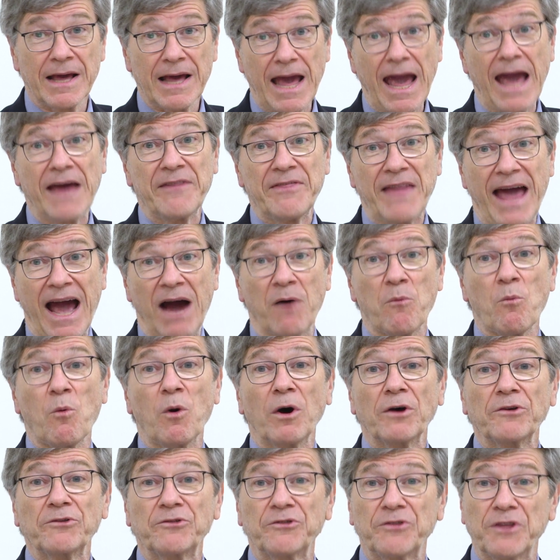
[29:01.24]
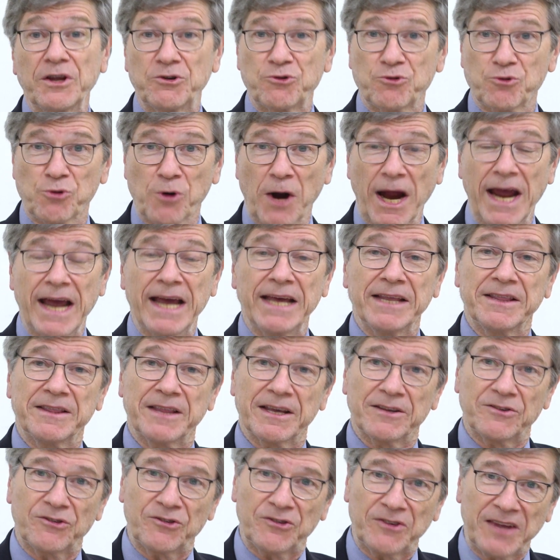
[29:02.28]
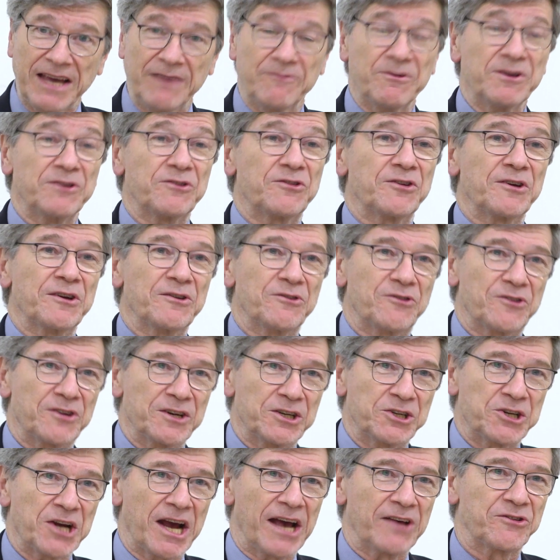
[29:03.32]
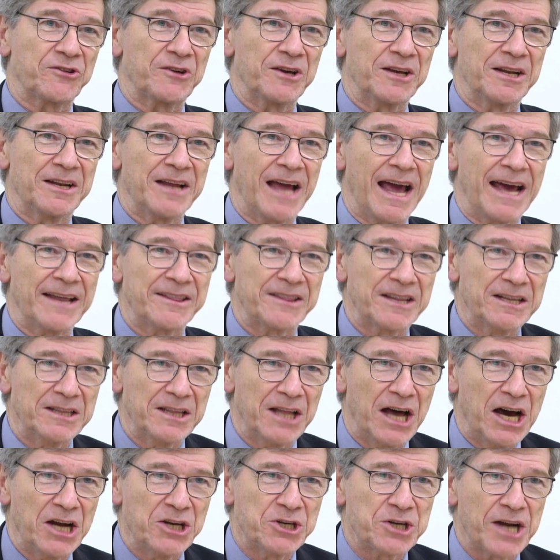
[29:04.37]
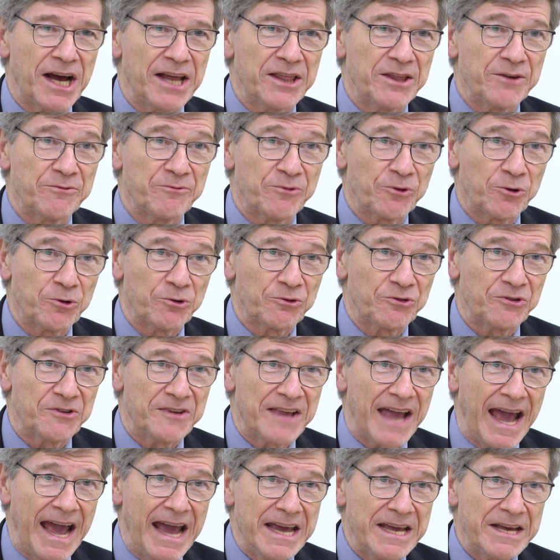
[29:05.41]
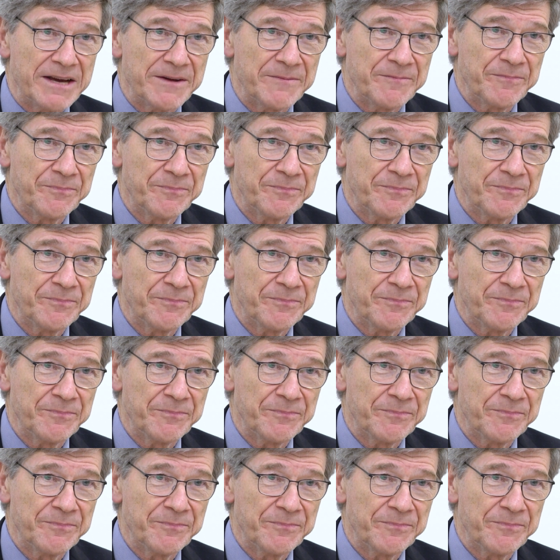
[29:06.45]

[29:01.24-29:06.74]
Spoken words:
And that was the trade that Stevenson suggested at the lunch on the first day.